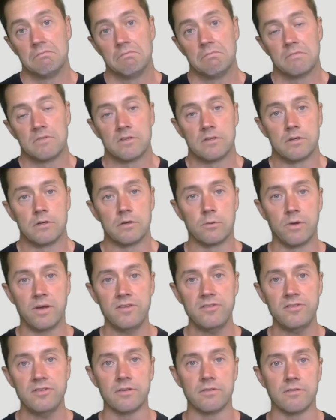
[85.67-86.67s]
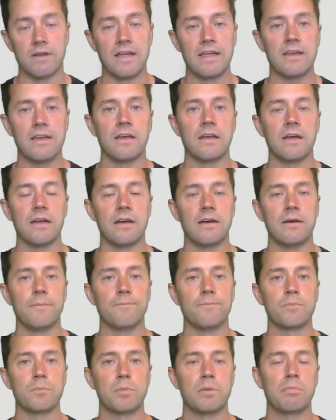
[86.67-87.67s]
It's a good question, right?
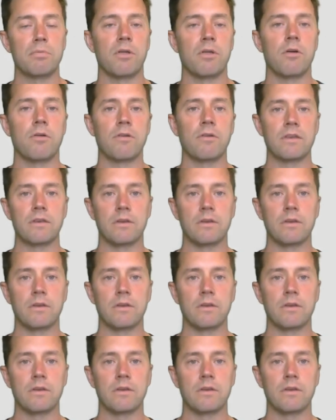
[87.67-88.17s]
People already